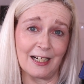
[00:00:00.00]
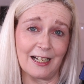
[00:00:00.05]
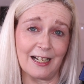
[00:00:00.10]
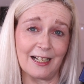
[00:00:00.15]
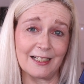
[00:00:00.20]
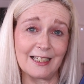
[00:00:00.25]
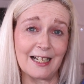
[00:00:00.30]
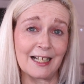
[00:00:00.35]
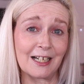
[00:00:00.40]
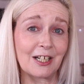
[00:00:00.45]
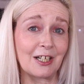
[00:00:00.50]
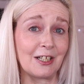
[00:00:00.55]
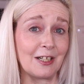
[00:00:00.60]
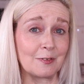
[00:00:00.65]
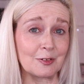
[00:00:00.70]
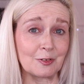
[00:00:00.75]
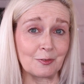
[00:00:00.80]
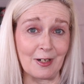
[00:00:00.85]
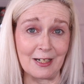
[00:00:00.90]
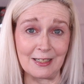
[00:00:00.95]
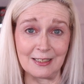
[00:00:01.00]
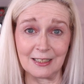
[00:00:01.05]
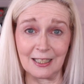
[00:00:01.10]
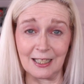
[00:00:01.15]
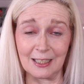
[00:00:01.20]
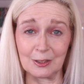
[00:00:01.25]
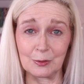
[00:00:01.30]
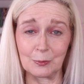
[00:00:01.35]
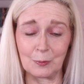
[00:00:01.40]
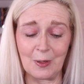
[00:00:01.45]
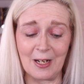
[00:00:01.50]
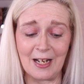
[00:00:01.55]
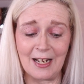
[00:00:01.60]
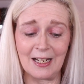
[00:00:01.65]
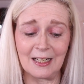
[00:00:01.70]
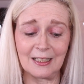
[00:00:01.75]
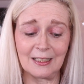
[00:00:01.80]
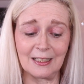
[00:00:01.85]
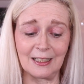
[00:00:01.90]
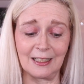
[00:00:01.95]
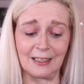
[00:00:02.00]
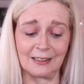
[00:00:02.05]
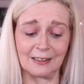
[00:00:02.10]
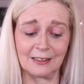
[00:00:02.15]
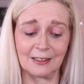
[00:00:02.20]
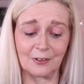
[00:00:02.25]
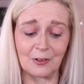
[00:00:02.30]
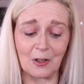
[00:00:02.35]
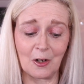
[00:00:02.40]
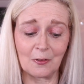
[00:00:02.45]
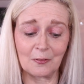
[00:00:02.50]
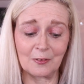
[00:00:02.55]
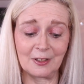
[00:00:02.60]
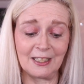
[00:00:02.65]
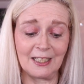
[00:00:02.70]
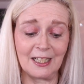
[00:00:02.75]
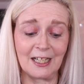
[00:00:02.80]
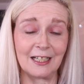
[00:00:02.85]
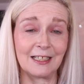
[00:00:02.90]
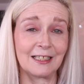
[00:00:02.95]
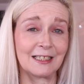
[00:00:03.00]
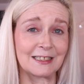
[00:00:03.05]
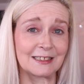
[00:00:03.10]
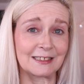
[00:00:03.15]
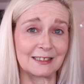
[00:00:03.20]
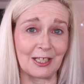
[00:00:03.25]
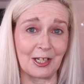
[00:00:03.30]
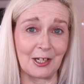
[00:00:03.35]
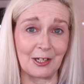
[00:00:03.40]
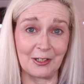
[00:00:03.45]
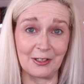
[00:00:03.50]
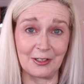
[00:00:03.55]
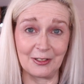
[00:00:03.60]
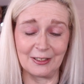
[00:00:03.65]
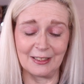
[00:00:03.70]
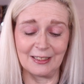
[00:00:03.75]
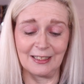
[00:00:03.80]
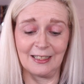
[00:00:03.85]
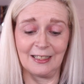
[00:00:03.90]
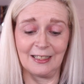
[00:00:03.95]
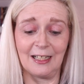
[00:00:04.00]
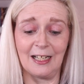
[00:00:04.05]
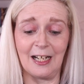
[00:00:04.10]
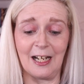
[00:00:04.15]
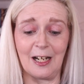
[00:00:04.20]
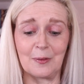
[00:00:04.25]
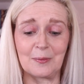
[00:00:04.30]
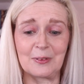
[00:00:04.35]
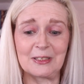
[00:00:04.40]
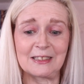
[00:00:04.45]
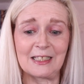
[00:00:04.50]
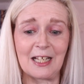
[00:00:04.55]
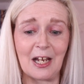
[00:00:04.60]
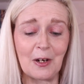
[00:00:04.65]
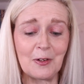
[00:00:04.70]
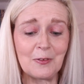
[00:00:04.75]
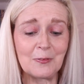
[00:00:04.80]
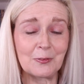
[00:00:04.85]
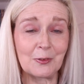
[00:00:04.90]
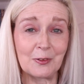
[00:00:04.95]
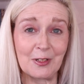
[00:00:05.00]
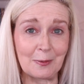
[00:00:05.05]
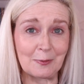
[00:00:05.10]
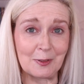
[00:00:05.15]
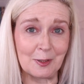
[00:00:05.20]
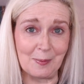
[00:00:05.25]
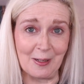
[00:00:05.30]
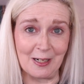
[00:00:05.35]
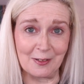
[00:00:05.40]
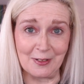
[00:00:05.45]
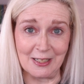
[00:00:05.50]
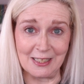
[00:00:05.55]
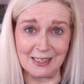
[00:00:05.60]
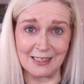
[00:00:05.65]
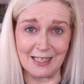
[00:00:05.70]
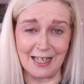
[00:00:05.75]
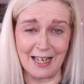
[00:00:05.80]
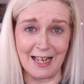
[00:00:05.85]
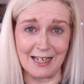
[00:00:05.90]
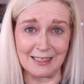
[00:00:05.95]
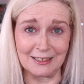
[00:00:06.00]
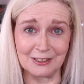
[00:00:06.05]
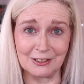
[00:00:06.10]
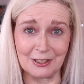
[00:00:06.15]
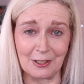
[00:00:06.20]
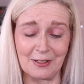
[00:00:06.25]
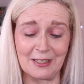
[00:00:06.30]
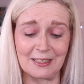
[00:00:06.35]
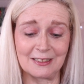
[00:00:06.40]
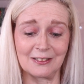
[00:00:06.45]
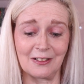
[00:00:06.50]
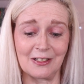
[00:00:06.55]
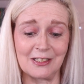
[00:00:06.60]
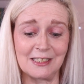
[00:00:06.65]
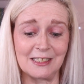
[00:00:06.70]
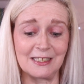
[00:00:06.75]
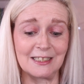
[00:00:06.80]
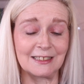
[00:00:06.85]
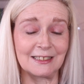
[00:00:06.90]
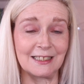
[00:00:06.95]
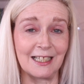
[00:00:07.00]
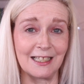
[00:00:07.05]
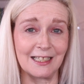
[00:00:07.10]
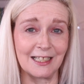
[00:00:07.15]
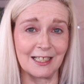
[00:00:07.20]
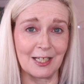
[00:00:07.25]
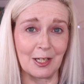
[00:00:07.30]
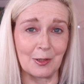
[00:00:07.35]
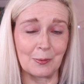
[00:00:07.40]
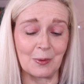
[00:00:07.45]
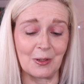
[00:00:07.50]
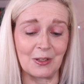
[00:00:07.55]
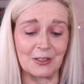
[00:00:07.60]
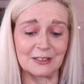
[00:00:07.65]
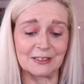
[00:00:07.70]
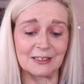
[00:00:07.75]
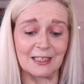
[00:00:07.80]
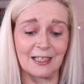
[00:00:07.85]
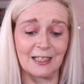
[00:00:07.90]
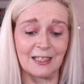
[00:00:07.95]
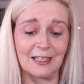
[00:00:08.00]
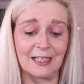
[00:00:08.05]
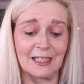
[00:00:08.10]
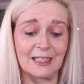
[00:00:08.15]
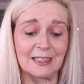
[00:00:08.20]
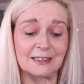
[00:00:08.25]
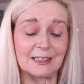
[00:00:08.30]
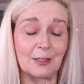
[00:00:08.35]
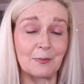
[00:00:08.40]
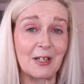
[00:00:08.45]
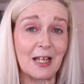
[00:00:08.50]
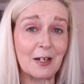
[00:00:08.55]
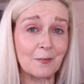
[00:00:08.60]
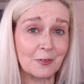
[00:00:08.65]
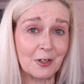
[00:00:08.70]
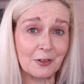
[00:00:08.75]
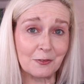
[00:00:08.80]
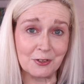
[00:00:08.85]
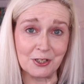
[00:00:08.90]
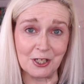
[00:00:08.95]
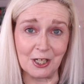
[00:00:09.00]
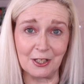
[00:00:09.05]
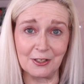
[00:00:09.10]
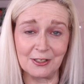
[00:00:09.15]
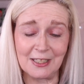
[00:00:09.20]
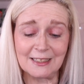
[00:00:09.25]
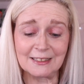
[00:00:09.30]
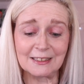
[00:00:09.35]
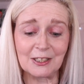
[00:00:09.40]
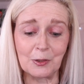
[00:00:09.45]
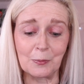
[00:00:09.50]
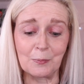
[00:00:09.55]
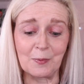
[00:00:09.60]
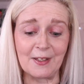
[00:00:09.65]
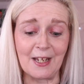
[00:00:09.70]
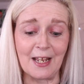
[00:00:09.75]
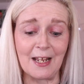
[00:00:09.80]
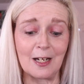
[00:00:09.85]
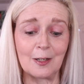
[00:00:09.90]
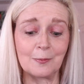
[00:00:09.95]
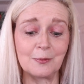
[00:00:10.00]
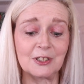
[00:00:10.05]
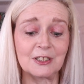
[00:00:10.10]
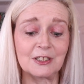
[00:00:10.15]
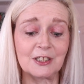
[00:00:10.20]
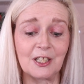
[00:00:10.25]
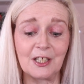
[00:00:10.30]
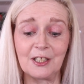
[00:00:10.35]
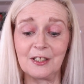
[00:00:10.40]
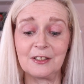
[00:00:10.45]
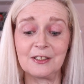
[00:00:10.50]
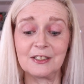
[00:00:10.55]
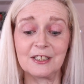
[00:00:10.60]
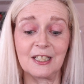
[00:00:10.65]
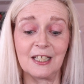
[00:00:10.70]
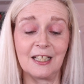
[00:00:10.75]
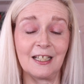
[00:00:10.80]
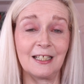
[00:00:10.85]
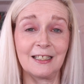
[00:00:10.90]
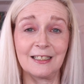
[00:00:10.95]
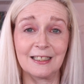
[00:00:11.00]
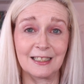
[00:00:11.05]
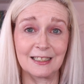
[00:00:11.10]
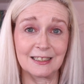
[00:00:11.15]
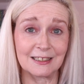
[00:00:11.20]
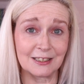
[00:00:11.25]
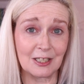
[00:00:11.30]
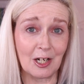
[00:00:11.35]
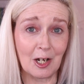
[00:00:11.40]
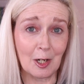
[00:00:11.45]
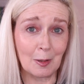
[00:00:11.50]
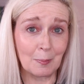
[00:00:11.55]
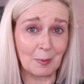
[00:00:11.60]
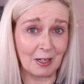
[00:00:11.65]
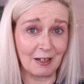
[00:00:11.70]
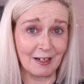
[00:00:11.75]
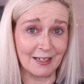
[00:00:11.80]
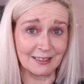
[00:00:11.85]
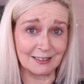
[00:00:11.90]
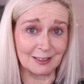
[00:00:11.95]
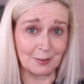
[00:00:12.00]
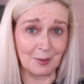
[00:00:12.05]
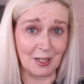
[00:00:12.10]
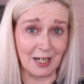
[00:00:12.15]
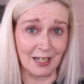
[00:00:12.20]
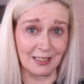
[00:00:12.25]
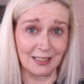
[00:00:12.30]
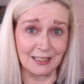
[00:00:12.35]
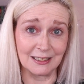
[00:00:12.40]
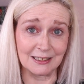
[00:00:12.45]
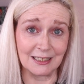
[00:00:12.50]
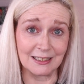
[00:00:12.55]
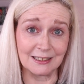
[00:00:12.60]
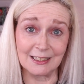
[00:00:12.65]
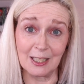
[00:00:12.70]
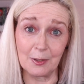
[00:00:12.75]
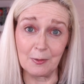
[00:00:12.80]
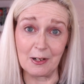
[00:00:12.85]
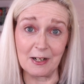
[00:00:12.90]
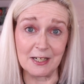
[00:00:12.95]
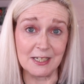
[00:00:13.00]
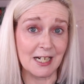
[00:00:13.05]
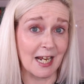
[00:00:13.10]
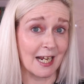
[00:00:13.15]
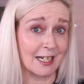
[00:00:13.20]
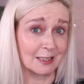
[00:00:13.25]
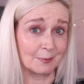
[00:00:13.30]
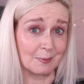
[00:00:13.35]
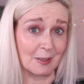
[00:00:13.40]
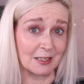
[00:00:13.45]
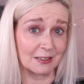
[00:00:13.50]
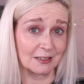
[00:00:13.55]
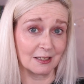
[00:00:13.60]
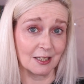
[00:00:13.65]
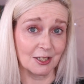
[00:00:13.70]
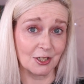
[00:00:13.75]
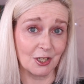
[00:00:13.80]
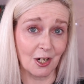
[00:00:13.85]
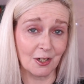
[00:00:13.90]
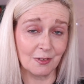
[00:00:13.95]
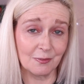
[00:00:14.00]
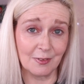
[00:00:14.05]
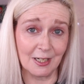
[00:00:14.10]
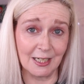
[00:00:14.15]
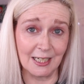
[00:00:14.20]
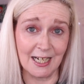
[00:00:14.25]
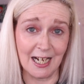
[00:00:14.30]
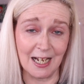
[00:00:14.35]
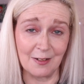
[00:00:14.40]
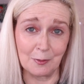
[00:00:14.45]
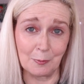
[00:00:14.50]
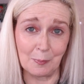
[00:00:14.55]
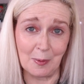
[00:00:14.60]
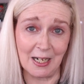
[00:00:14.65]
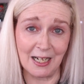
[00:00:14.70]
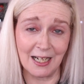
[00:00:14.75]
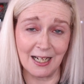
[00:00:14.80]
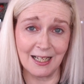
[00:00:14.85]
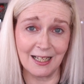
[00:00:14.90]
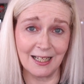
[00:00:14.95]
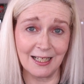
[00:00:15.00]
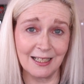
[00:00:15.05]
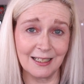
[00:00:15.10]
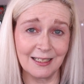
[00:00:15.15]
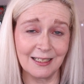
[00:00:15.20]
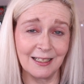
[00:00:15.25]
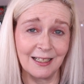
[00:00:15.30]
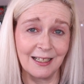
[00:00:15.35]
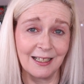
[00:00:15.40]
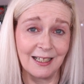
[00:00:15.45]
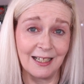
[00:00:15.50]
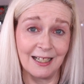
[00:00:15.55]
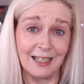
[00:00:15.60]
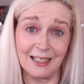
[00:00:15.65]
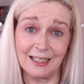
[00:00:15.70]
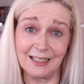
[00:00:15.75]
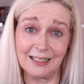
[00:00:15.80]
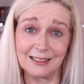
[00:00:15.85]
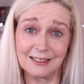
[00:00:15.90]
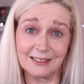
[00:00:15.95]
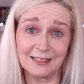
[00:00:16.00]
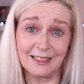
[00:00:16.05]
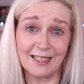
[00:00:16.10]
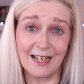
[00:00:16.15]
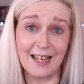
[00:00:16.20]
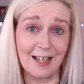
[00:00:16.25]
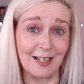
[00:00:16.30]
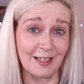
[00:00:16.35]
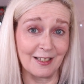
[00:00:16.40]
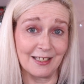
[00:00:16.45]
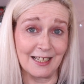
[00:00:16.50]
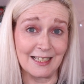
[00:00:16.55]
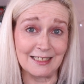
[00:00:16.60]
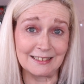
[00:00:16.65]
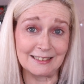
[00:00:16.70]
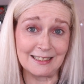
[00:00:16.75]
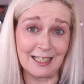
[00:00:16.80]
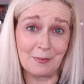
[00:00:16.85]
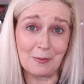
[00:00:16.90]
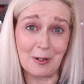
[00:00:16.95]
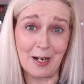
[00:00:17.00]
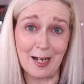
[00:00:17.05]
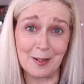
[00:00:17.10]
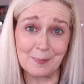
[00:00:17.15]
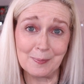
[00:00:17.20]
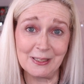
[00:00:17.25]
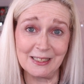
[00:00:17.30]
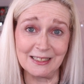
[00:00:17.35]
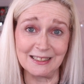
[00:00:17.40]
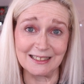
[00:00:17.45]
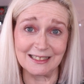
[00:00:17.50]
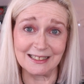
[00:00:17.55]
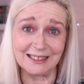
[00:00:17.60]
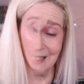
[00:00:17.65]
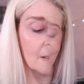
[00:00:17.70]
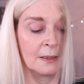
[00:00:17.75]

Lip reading: And Angelica loves red as well, and corally colours, so I was hopeful there would be a red in there, and so excited to see that there was. So without further ado, let's get on with it. I'm just going to start applying some colours and see where it takes me, because I don't really have a plan. And yeah, let's see what happens.